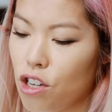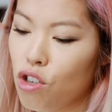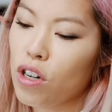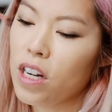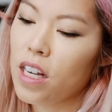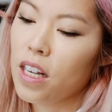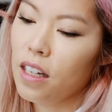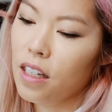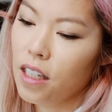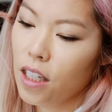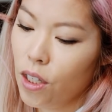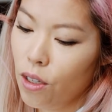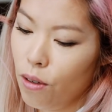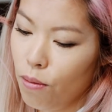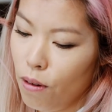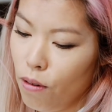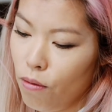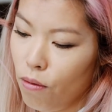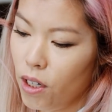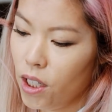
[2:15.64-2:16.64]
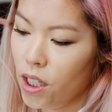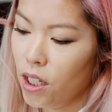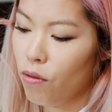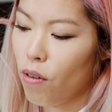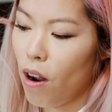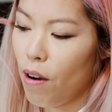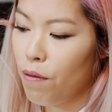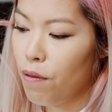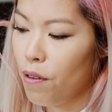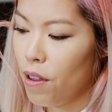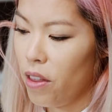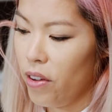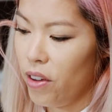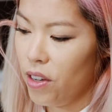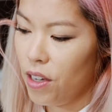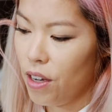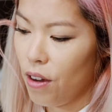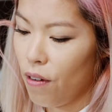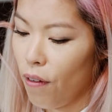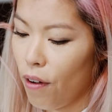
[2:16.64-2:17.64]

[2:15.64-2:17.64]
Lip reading: The trick is to be really rough with this.